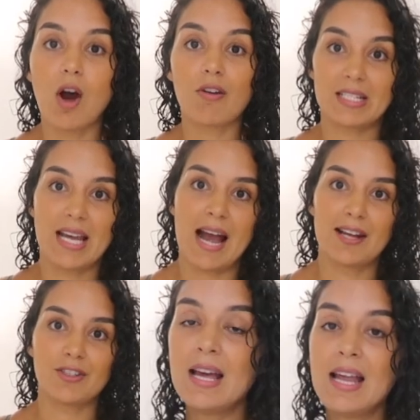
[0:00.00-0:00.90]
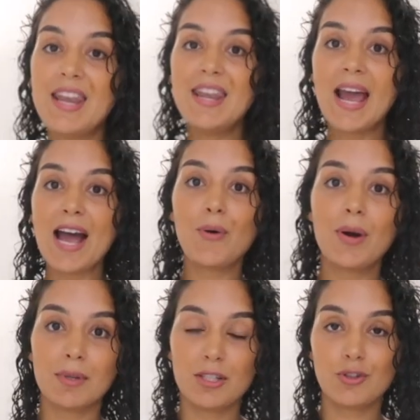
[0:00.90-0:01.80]
are attached. Now
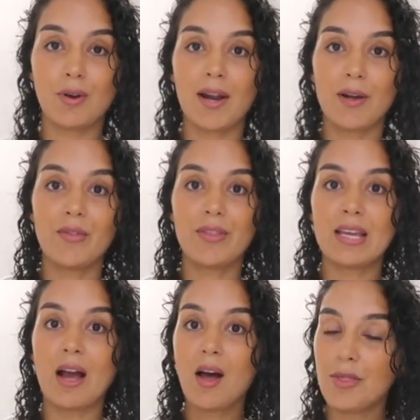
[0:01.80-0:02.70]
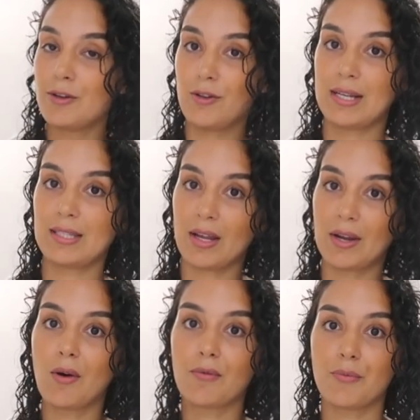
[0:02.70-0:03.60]
I'm gonna try on the other dress that I
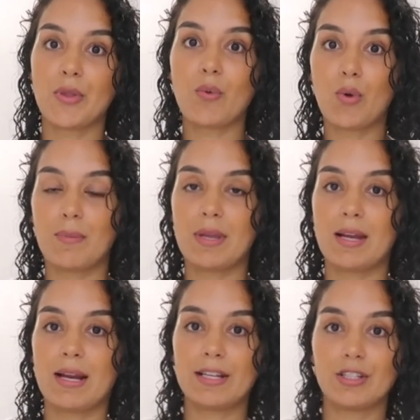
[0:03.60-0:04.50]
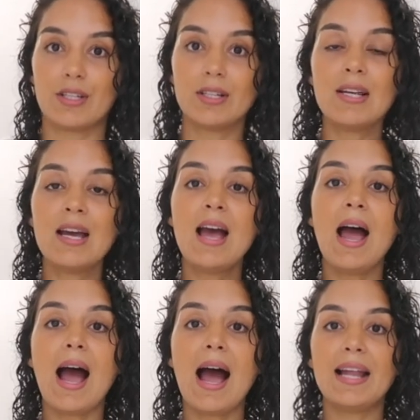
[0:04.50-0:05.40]
got from their Wannabe collection
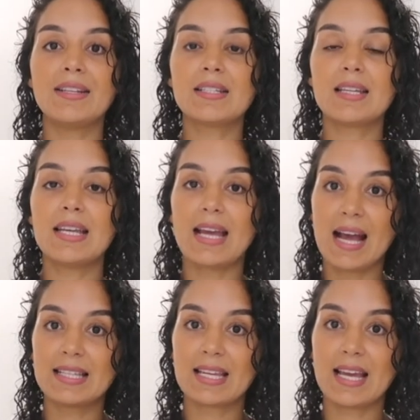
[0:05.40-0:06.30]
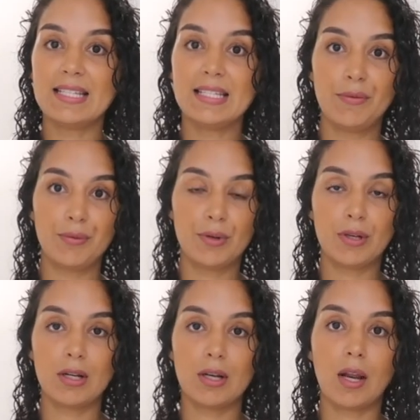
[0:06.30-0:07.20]
and it has a
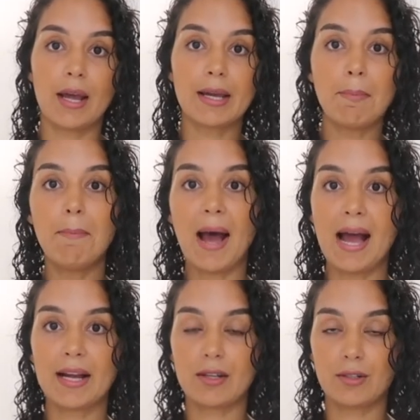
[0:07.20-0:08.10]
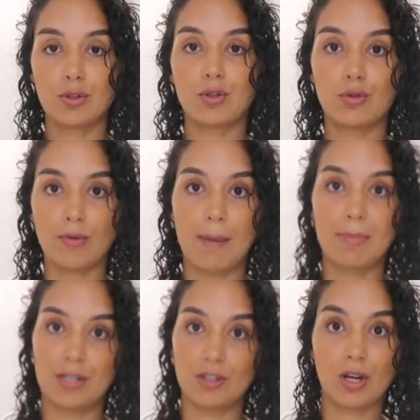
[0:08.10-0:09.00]
different like back and
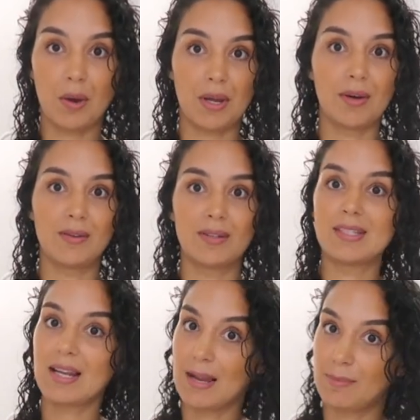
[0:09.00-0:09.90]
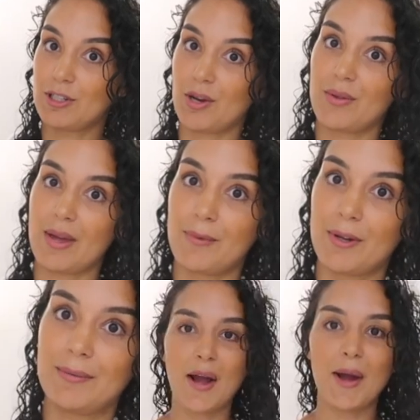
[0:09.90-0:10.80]
strappage going on. So let me show you that
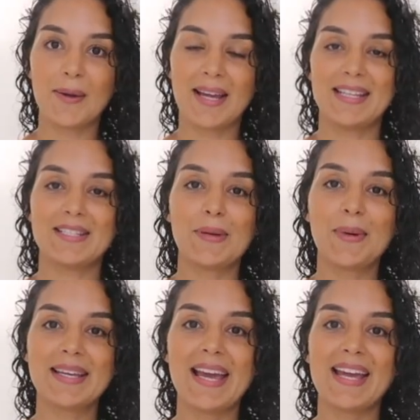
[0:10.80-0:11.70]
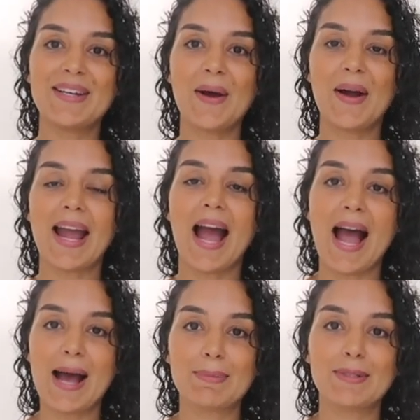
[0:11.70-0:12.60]
one. Okay, so again, I
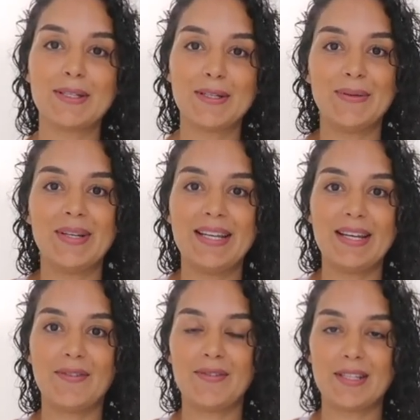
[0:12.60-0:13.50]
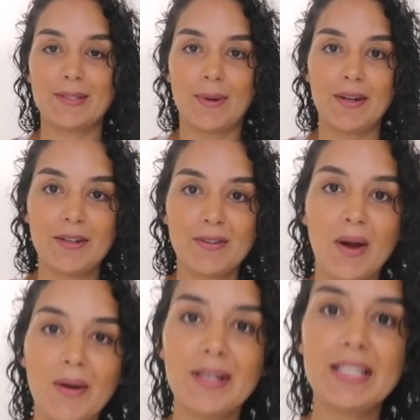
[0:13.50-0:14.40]
absolutely love this one. Not
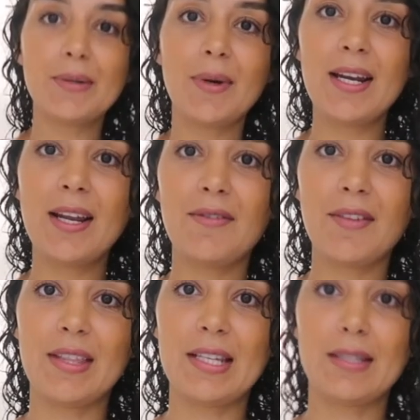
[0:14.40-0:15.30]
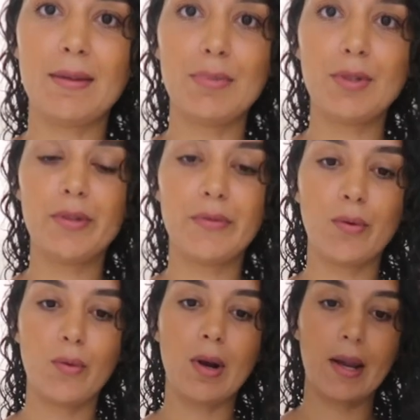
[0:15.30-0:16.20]
only do I love this
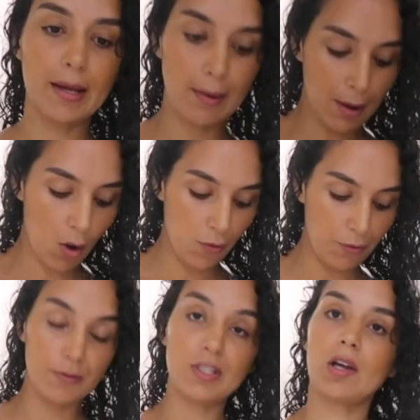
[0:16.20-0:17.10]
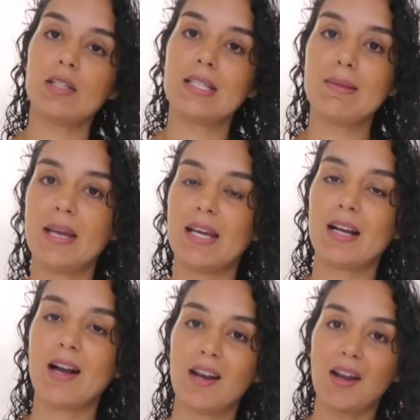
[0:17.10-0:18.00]
beautiful like off dusty pink
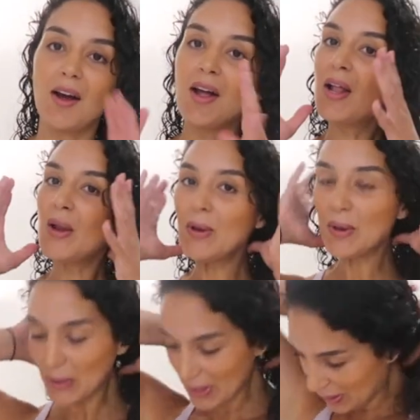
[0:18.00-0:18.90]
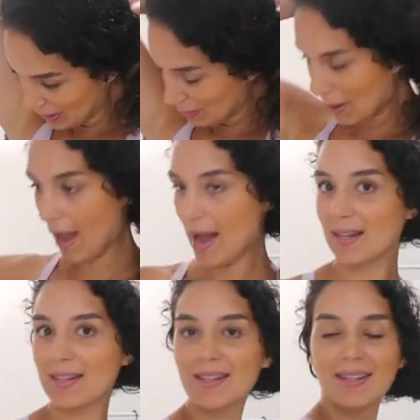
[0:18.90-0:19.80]
color, Look at the
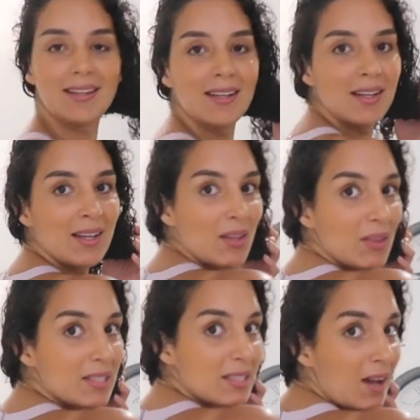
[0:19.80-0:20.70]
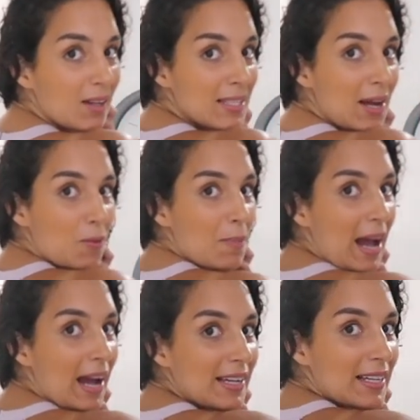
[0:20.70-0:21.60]
back. This cutout
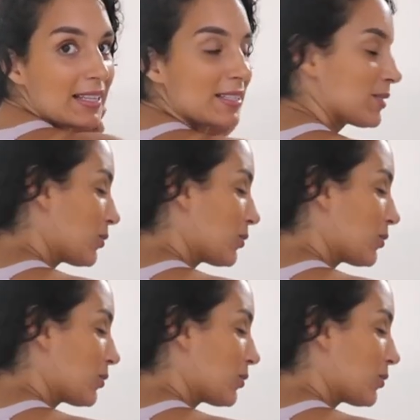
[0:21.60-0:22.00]
back is